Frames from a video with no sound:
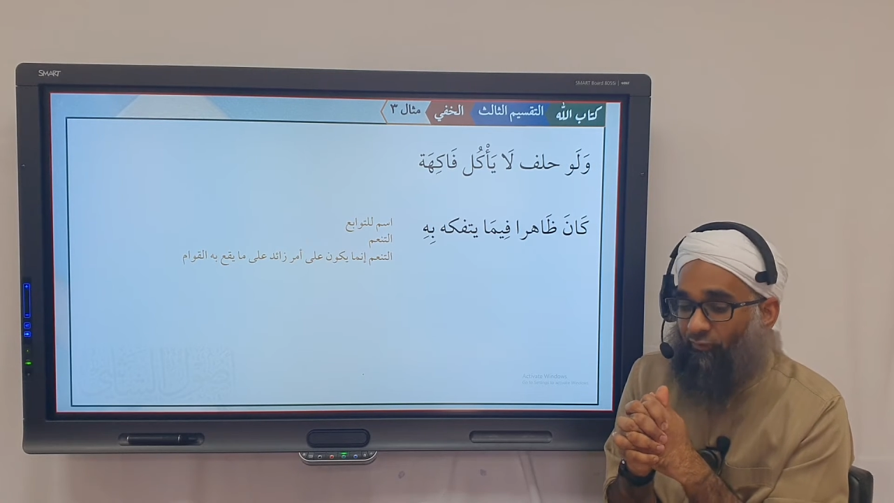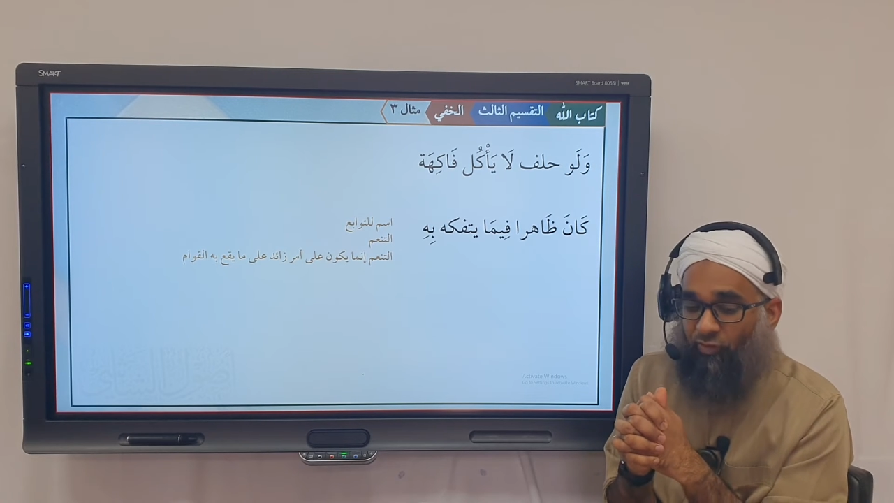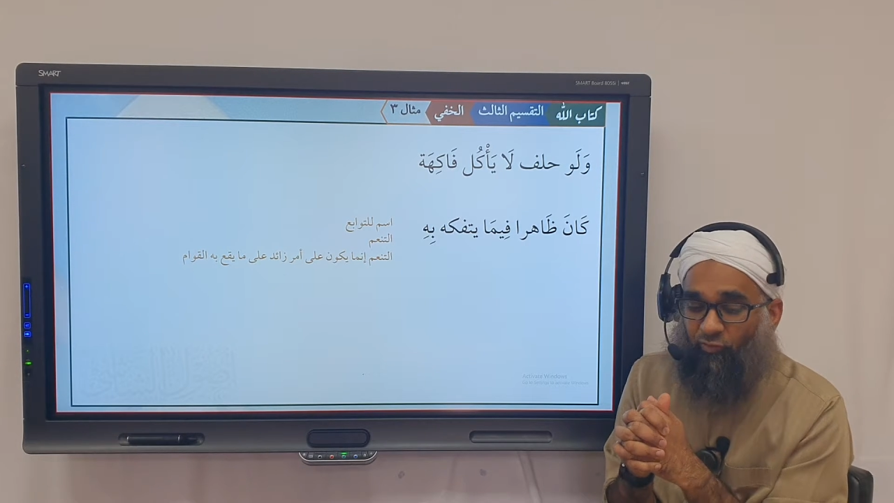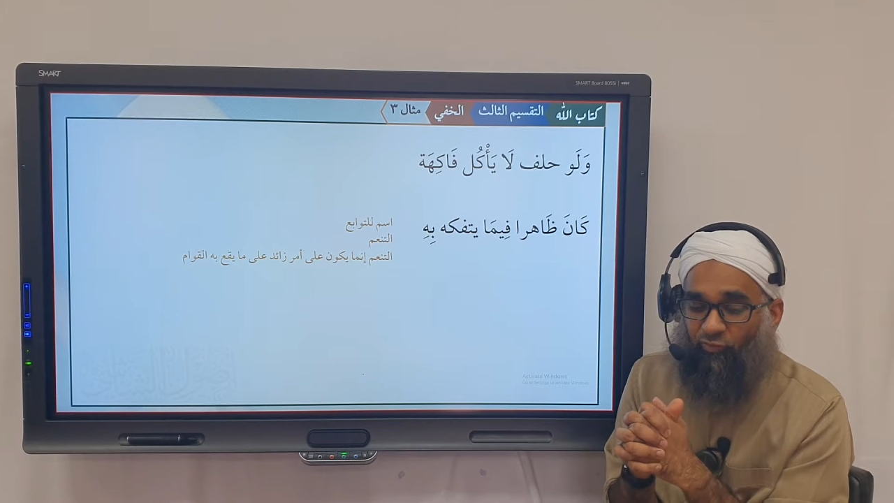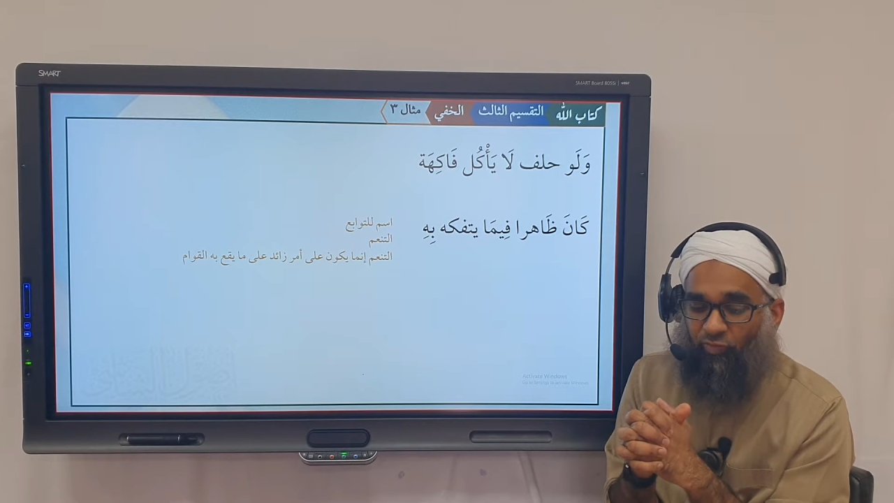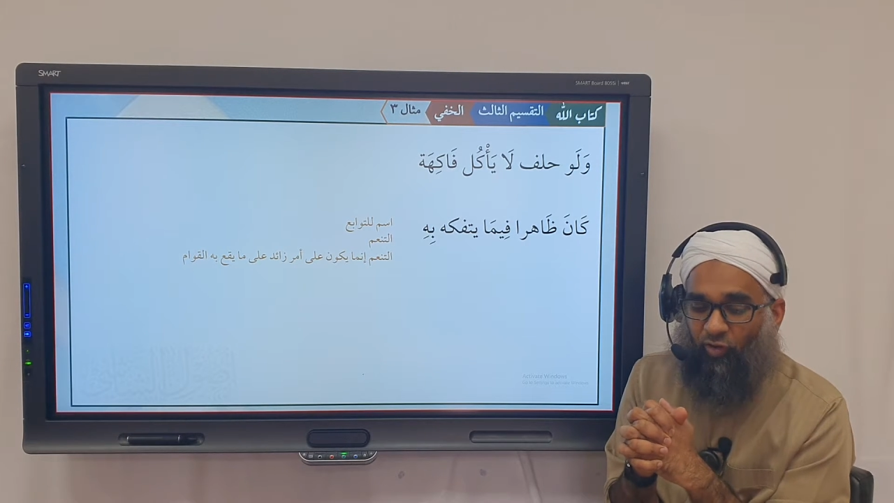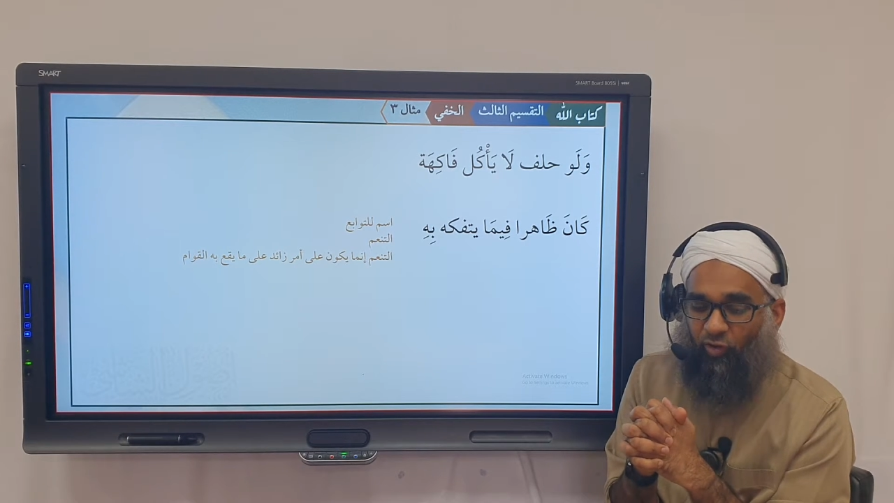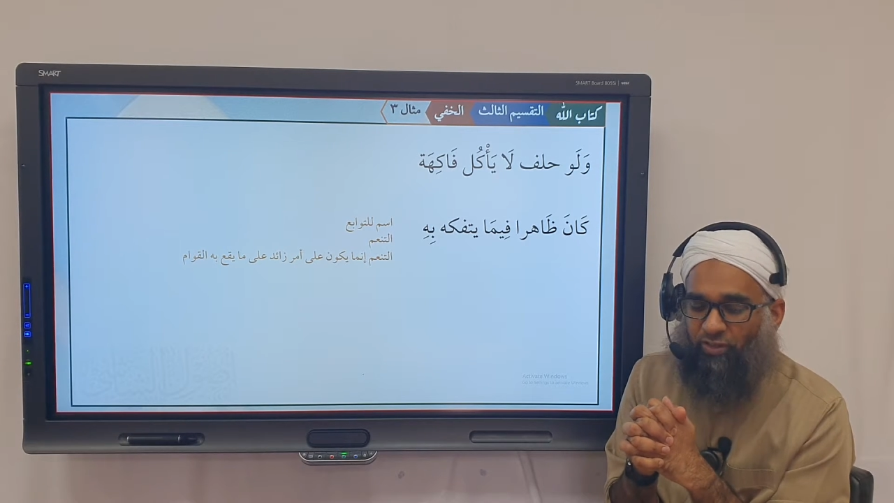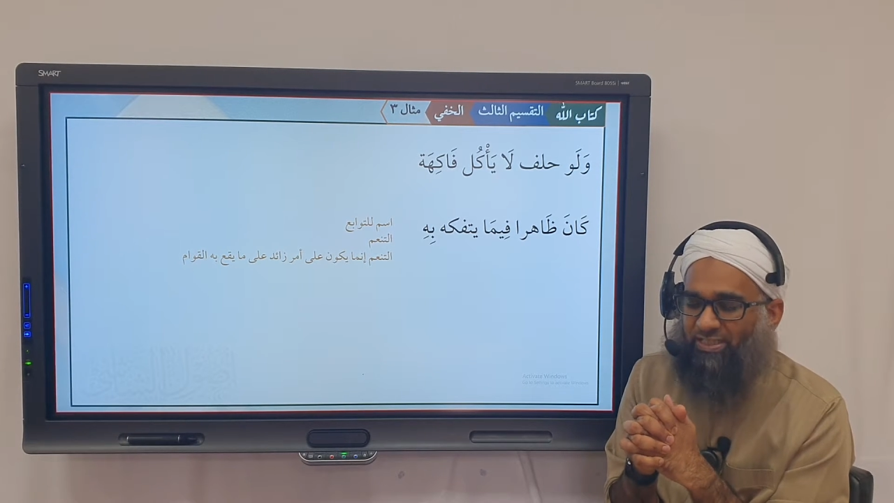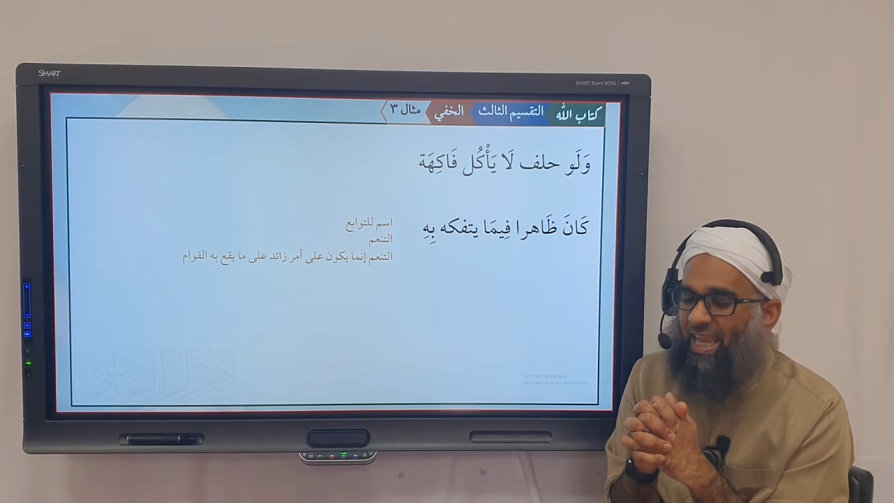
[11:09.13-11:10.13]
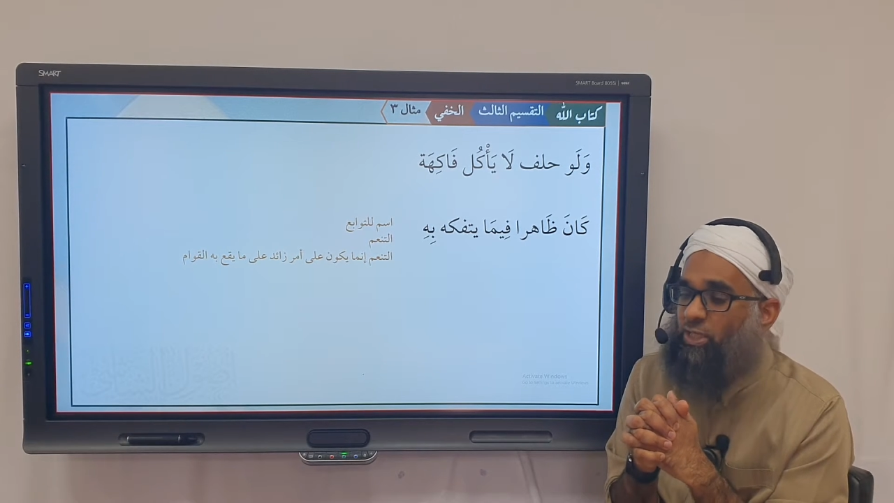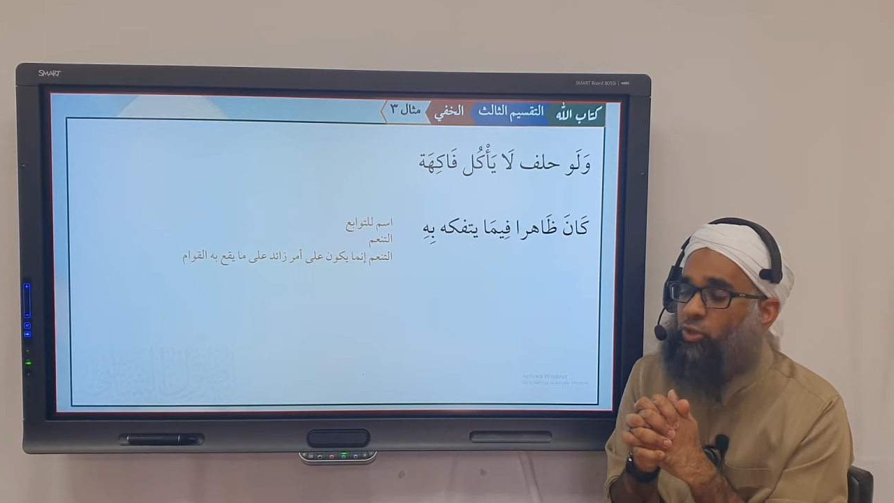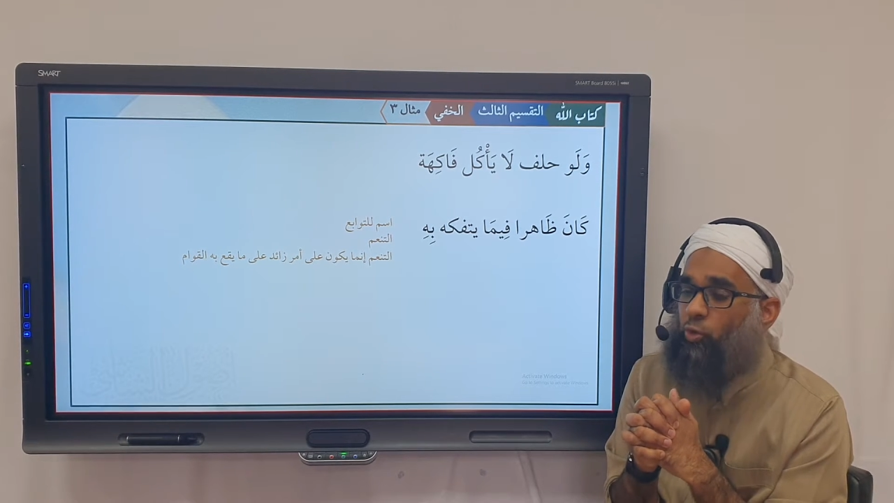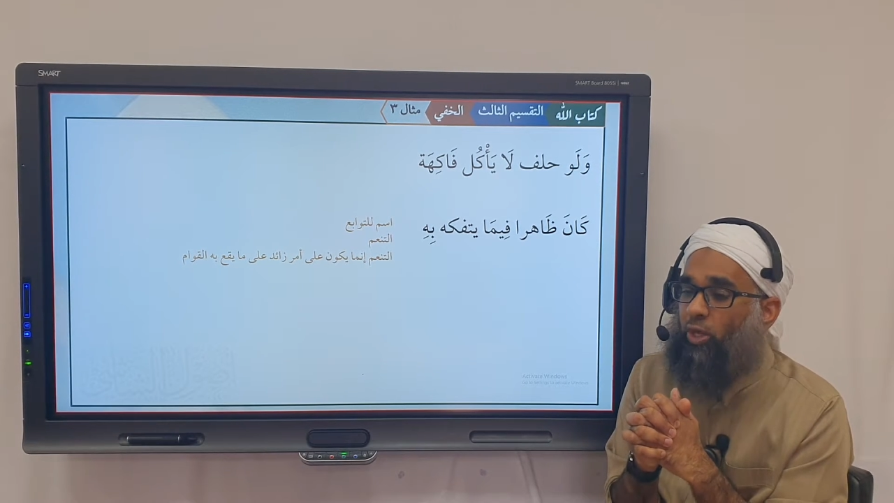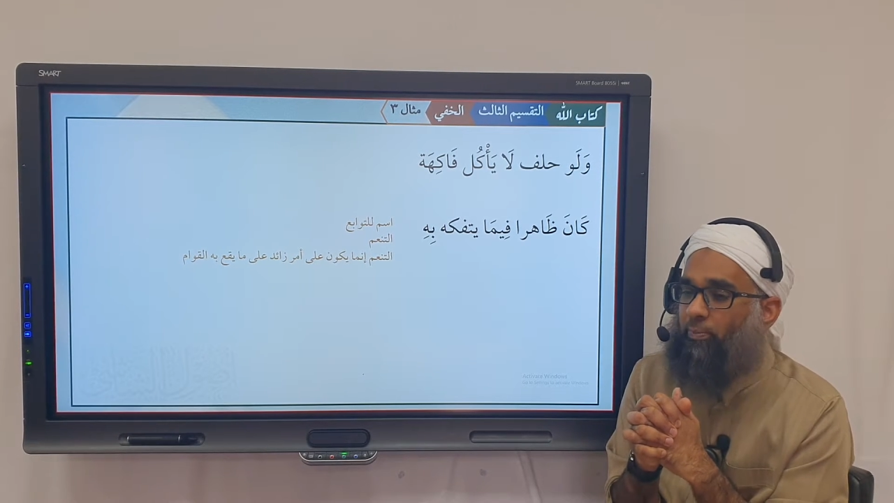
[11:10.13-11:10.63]
For just
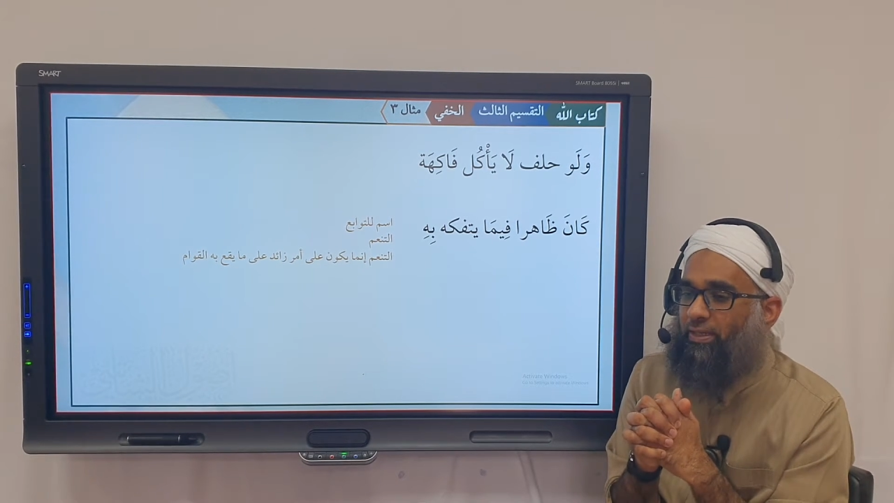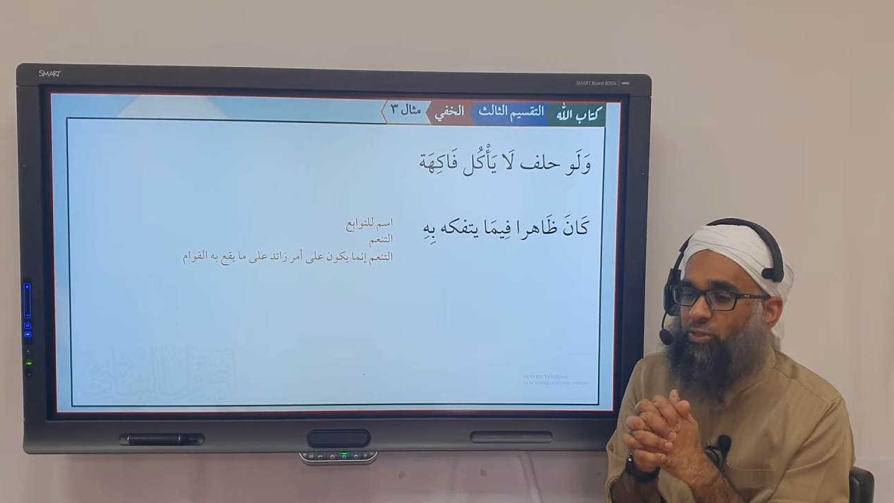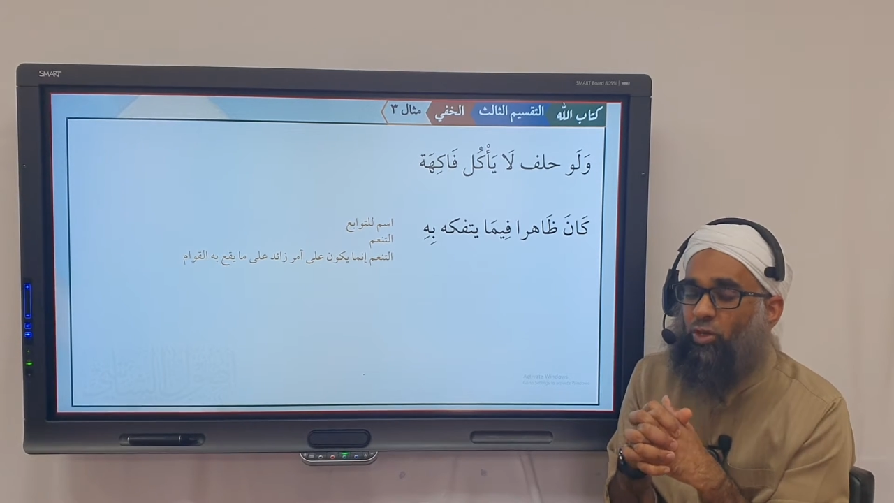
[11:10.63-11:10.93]
enjoyment.